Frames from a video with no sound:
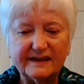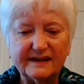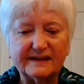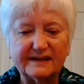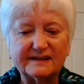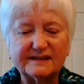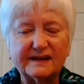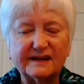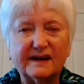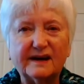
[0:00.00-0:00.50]

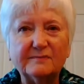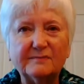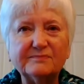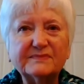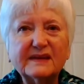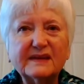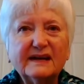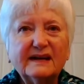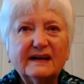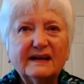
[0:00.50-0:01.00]
that
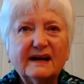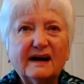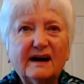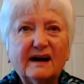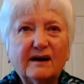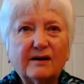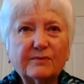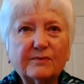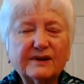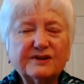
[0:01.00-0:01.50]

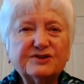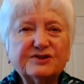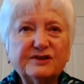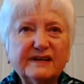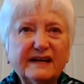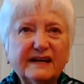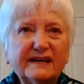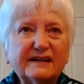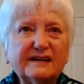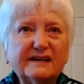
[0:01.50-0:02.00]

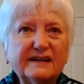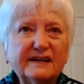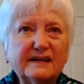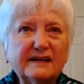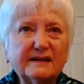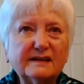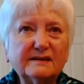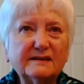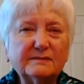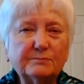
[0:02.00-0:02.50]
originated
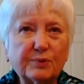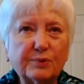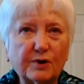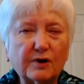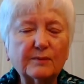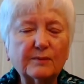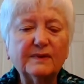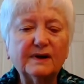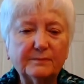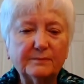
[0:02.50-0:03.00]
in
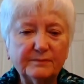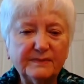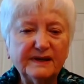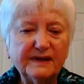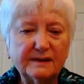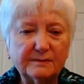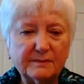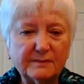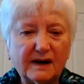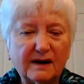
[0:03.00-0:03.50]
Burma,
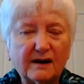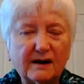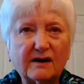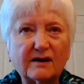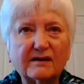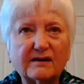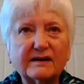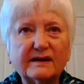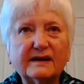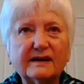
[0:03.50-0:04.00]

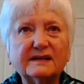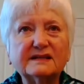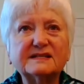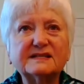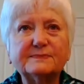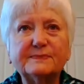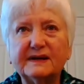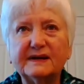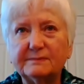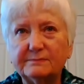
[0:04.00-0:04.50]
Myanmar, and
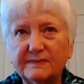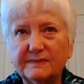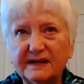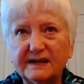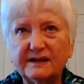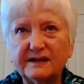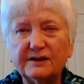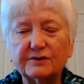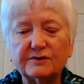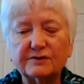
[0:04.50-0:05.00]
spent
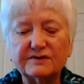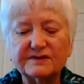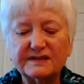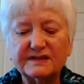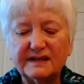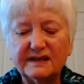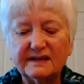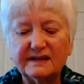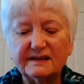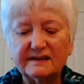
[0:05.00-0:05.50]
many
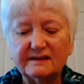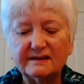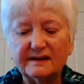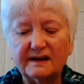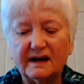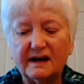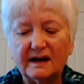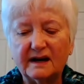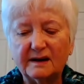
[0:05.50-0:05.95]
years in